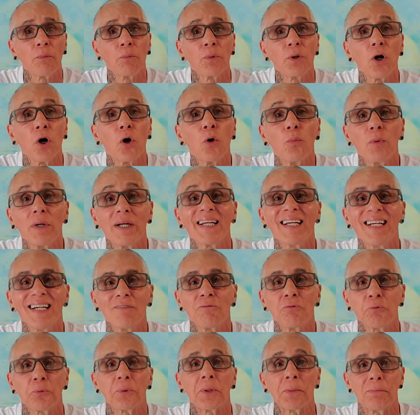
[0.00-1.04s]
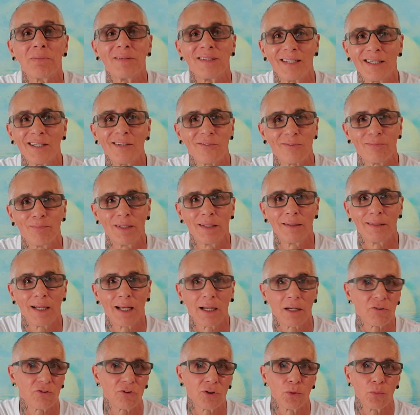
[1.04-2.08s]
already have a replacement
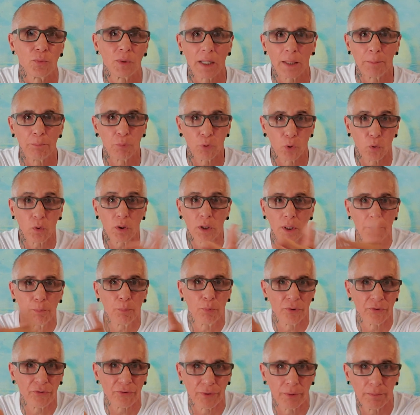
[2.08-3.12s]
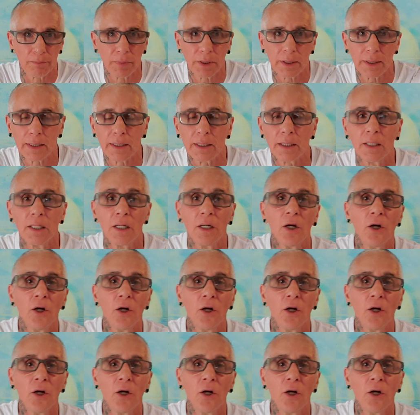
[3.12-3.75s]
actually when I broke up with somebody.